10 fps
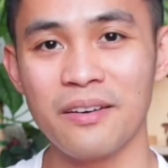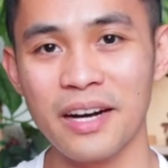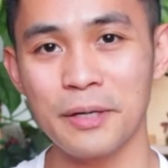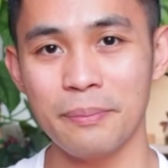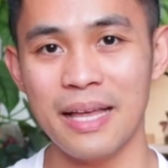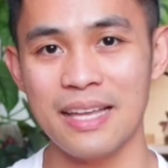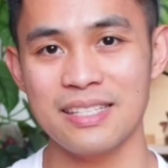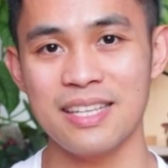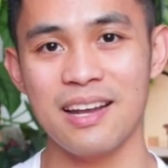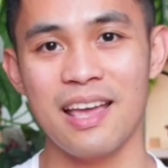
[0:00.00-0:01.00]
rare
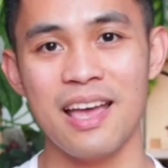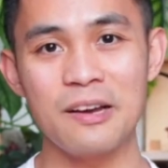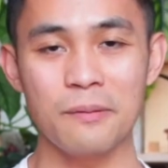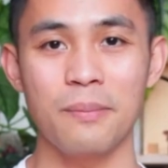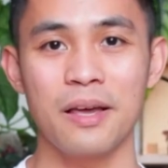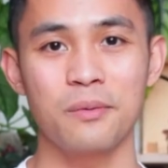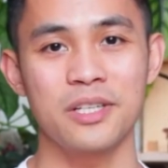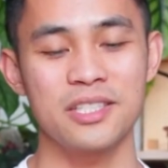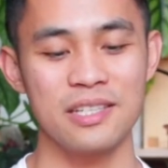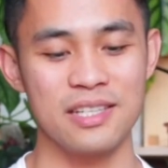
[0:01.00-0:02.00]
plants that I had on my
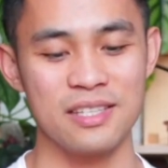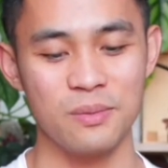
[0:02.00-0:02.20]
wish list.